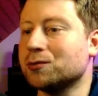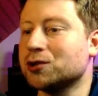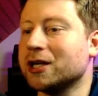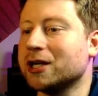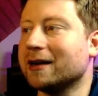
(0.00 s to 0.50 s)

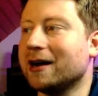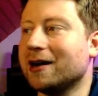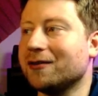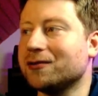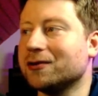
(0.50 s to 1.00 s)
rook
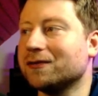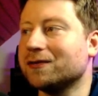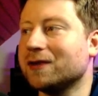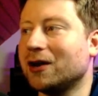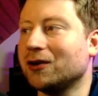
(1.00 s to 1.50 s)
takes a
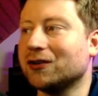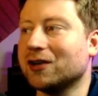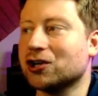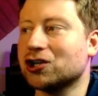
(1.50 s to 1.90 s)
5 from the